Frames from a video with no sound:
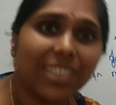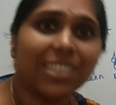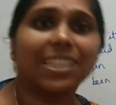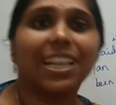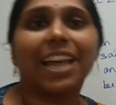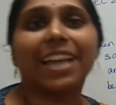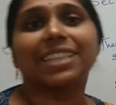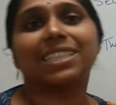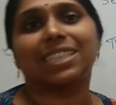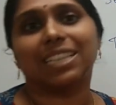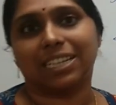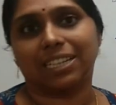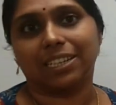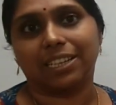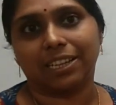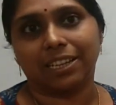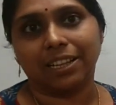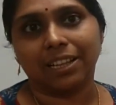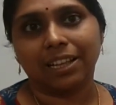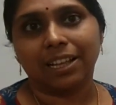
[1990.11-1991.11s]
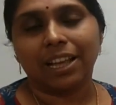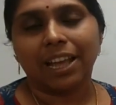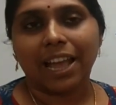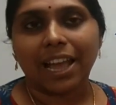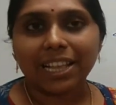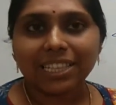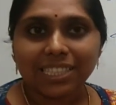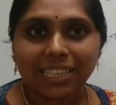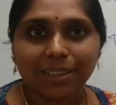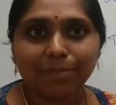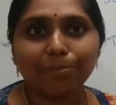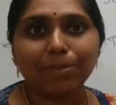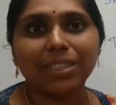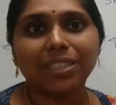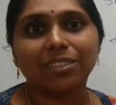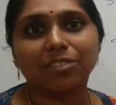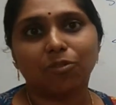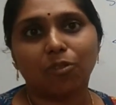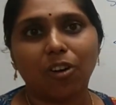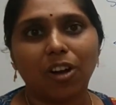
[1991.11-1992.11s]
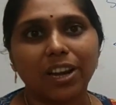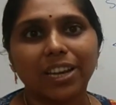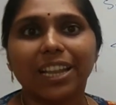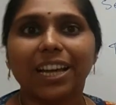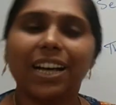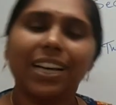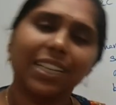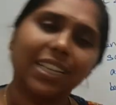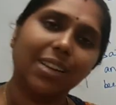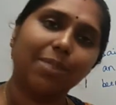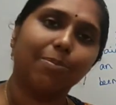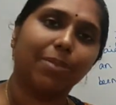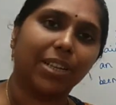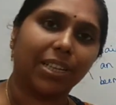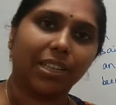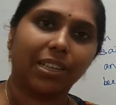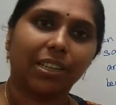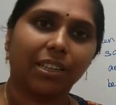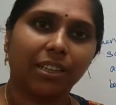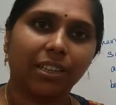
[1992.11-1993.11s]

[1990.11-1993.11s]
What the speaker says: his assent. Assent means what? Agreement.